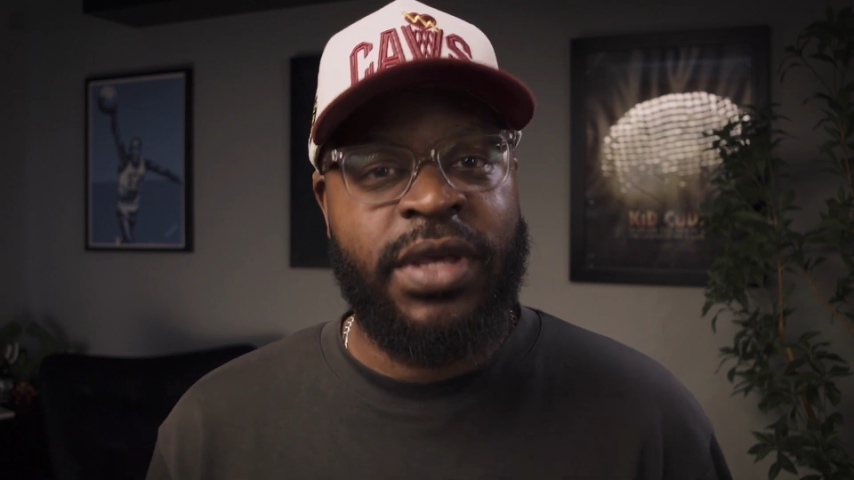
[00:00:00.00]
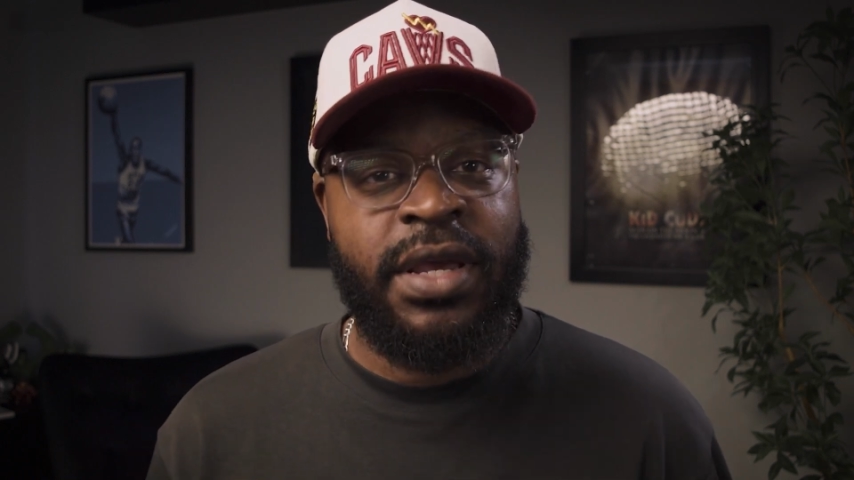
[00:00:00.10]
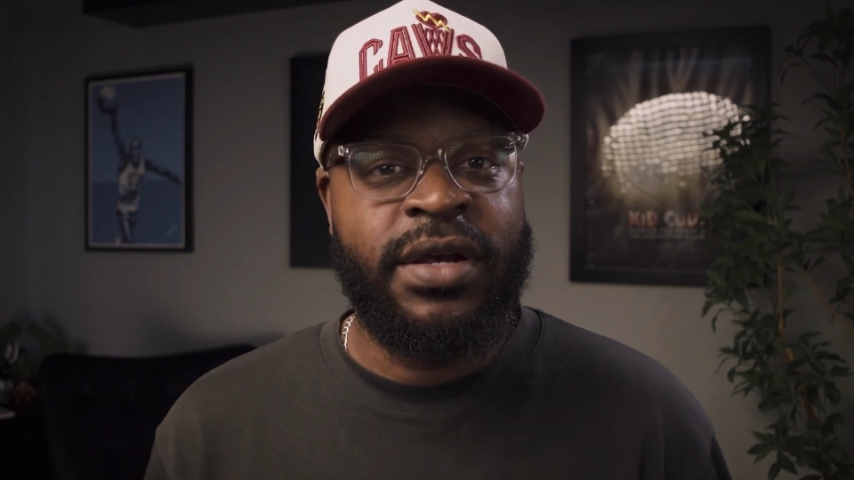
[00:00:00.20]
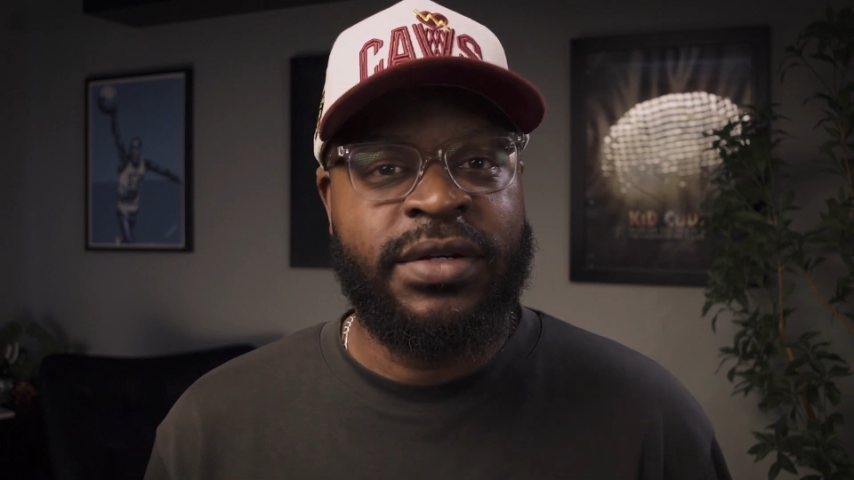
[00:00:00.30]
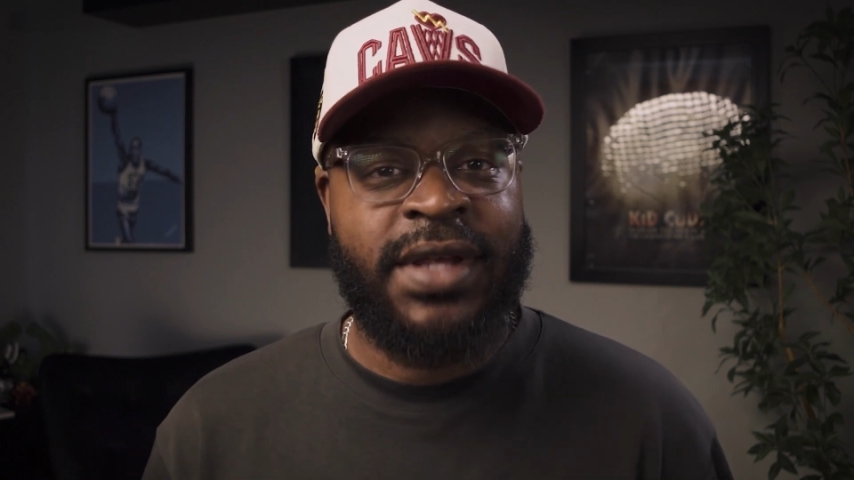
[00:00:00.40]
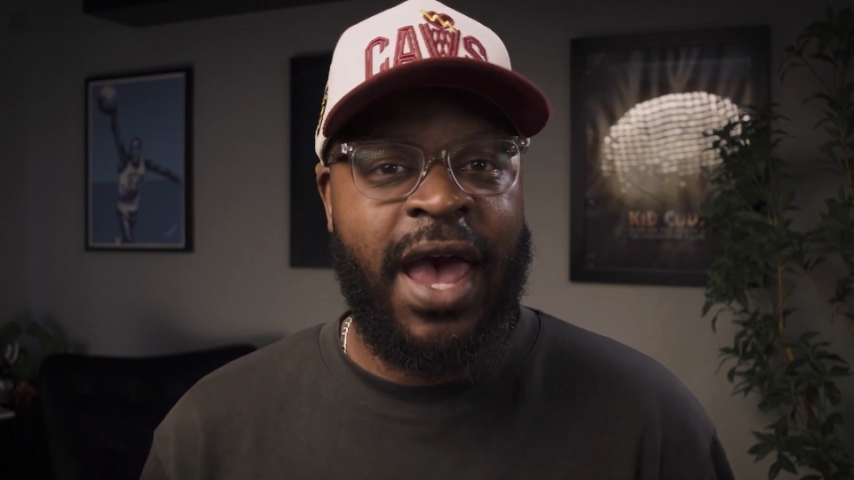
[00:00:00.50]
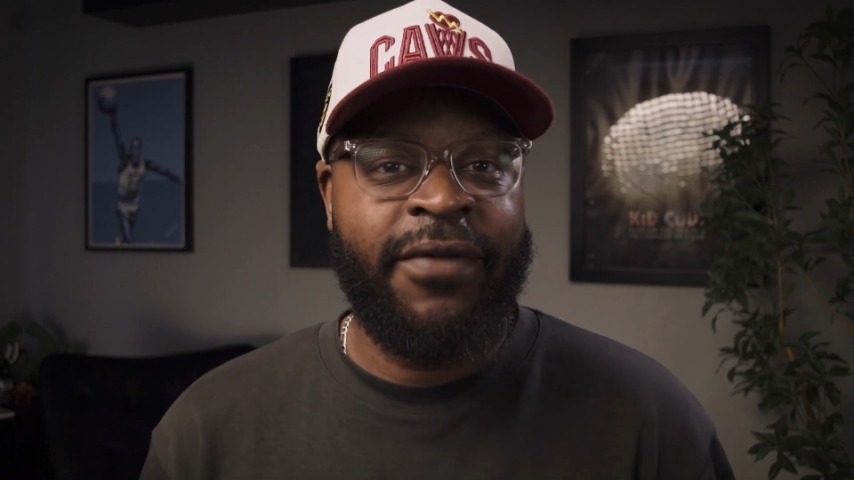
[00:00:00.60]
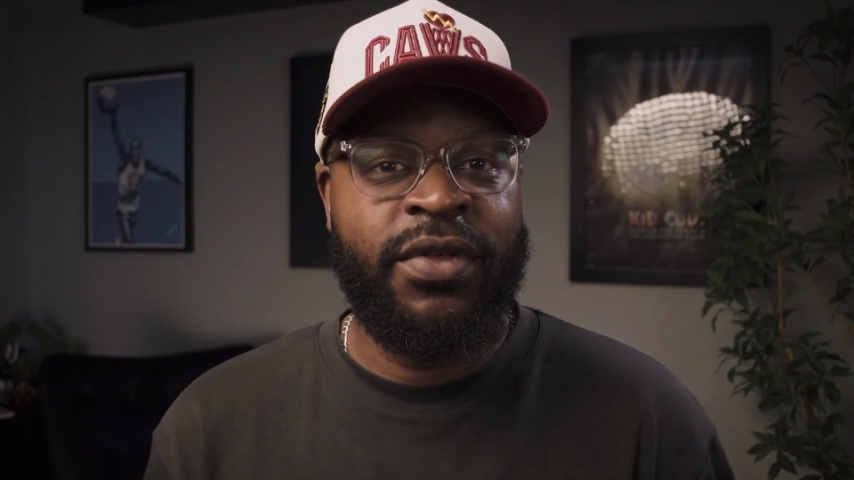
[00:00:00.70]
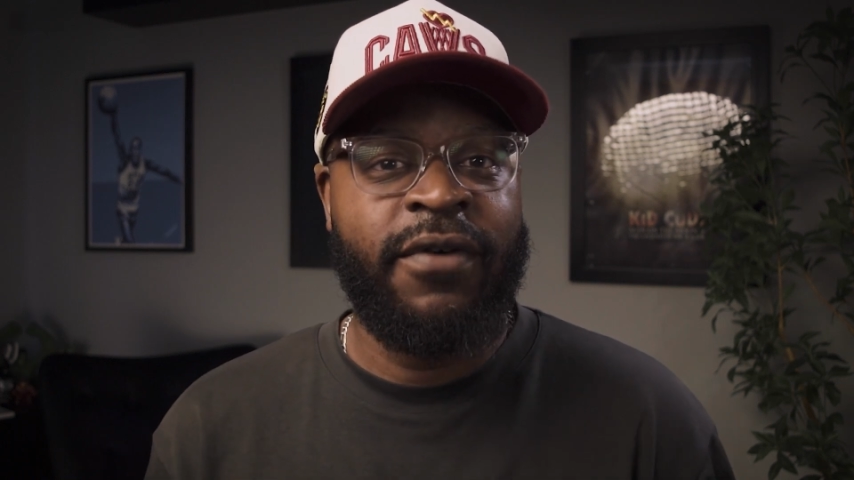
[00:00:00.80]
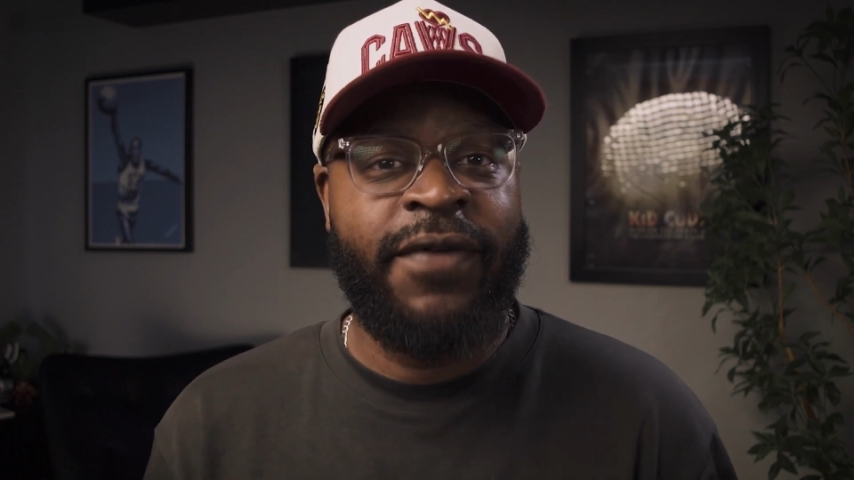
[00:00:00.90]
years
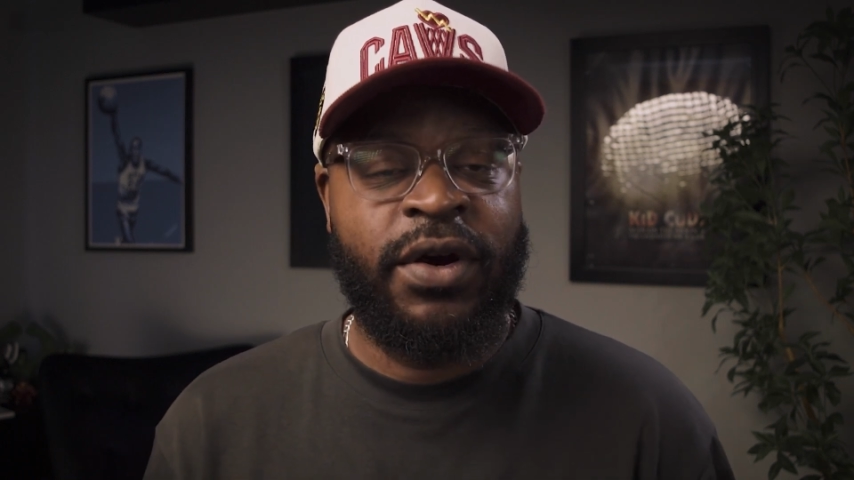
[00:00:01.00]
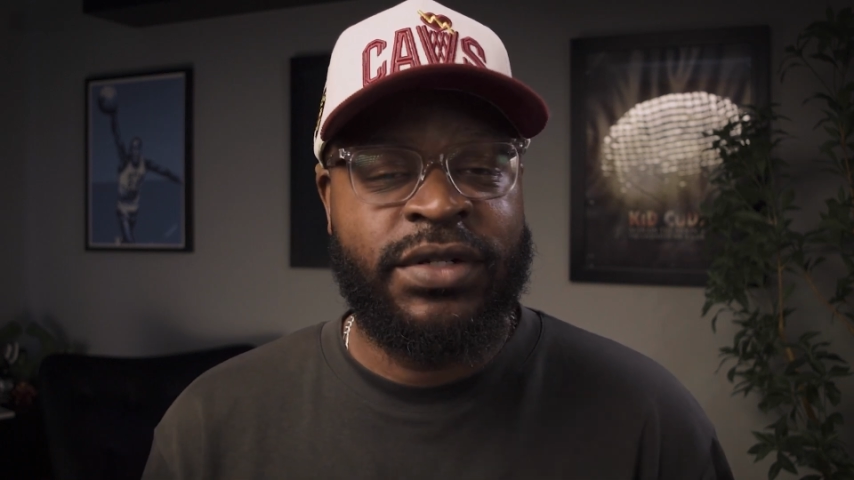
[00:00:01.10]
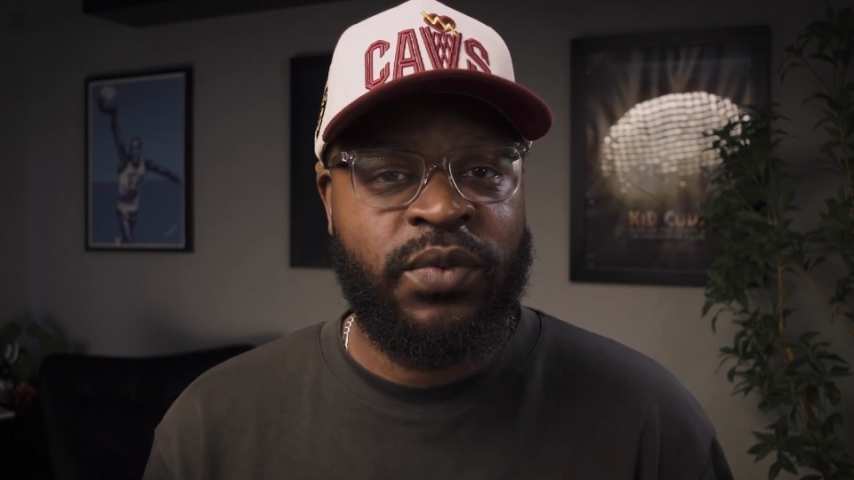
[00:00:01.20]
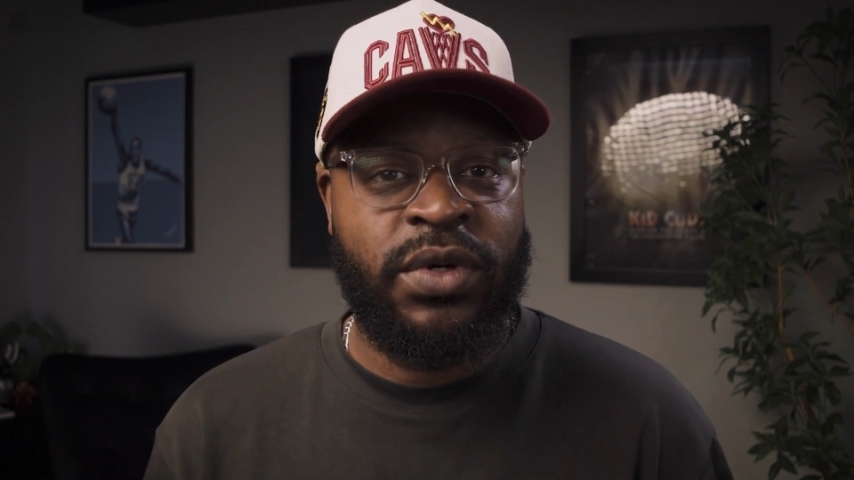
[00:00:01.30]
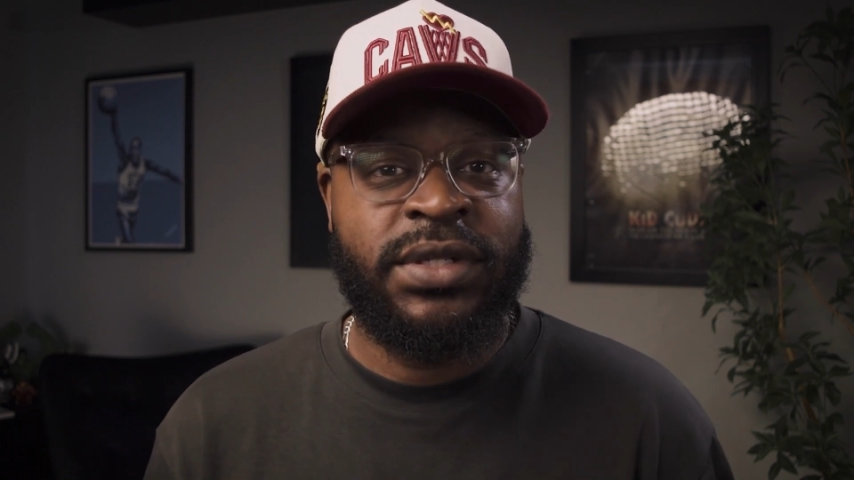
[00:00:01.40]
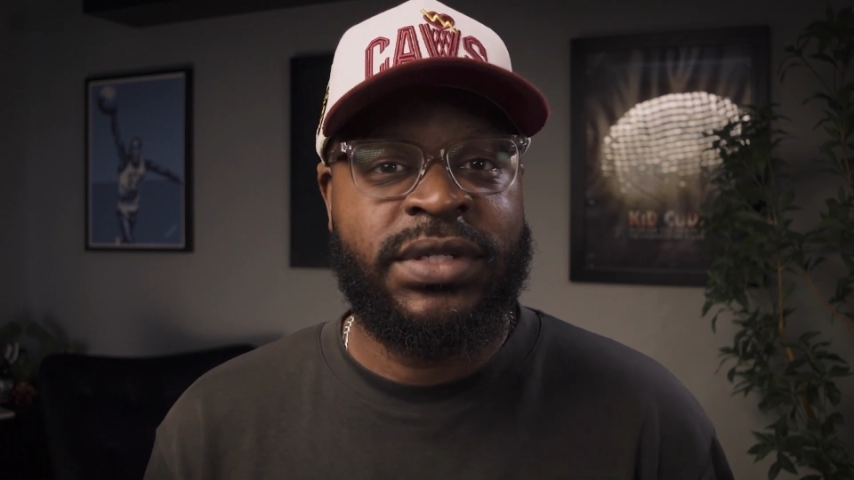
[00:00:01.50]
after the first one,